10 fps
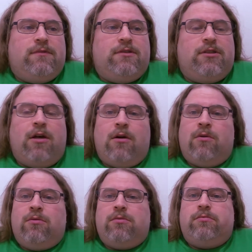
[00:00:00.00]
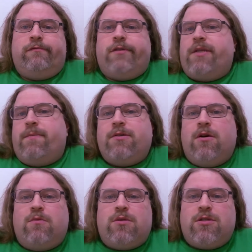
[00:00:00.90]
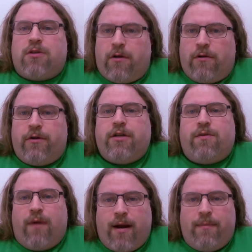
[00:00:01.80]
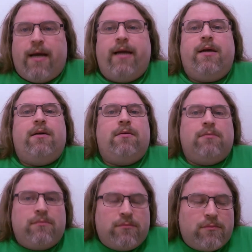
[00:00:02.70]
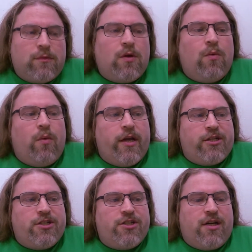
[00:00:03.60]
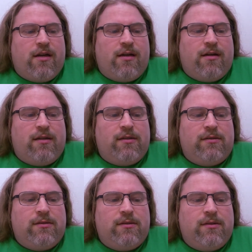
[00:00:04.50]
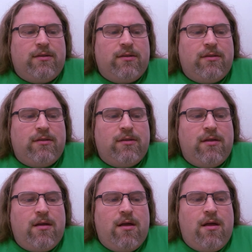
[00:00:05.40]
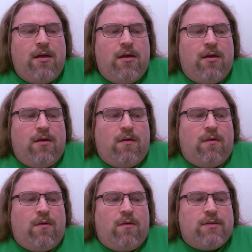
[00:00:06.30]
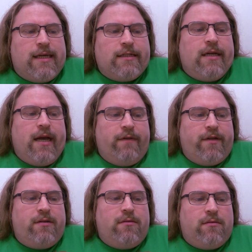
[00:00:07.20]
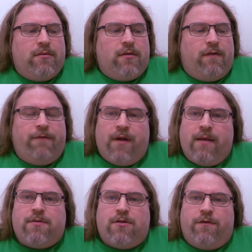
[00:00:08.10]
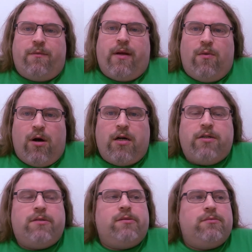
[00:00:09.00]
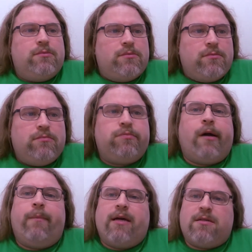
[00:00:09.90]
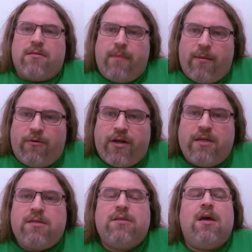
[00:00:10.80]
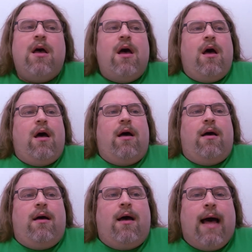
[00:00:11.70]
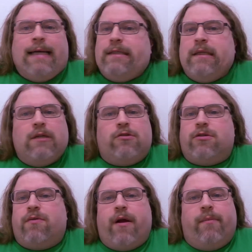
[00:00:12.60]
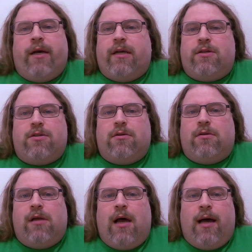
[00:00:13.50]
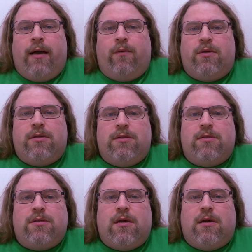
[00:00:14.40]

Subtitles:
So, first episode was Star learning to ride a bike, which was actually kind of a fun episode for me to watch, brought back some memories. I did not learn to ride a bike until I was